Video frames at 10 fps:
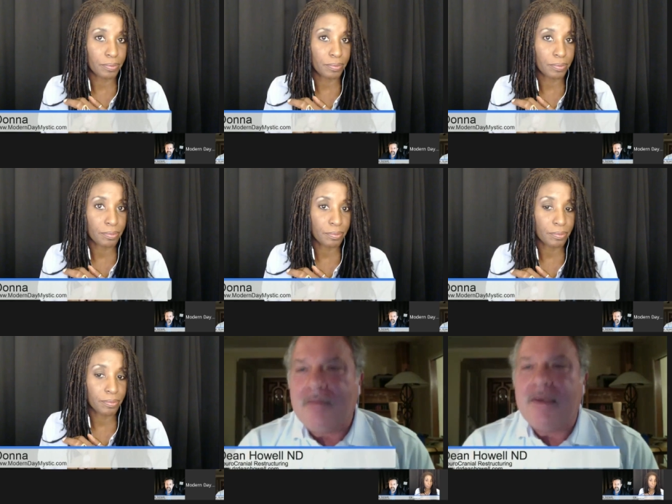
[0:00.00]

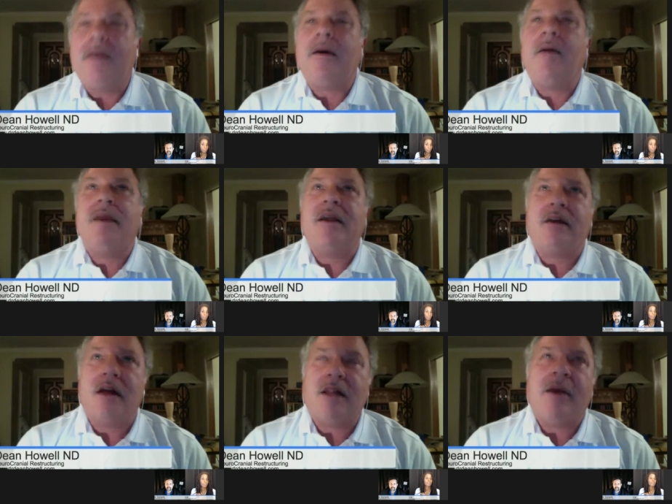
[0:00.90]
Yeah, yeah. I'll be in
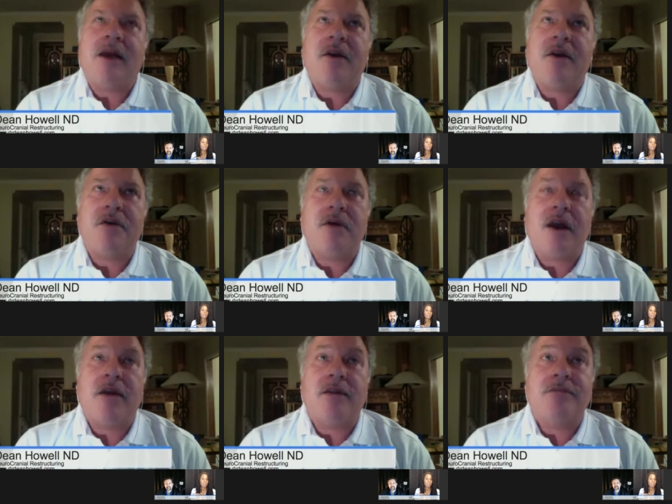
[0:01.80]
Colorado
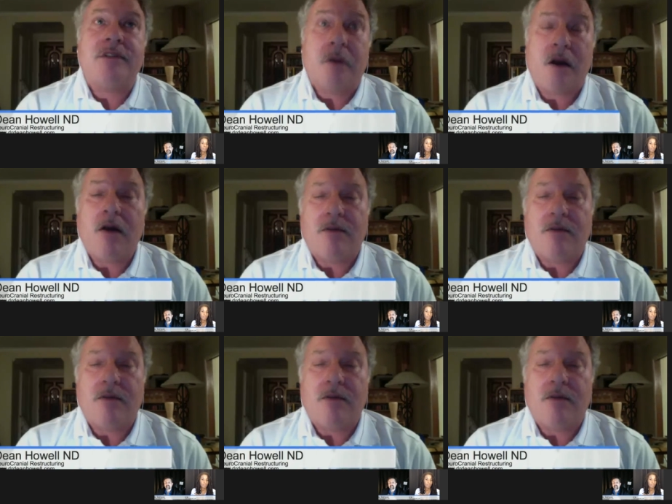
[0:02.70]
uh, tomorrow.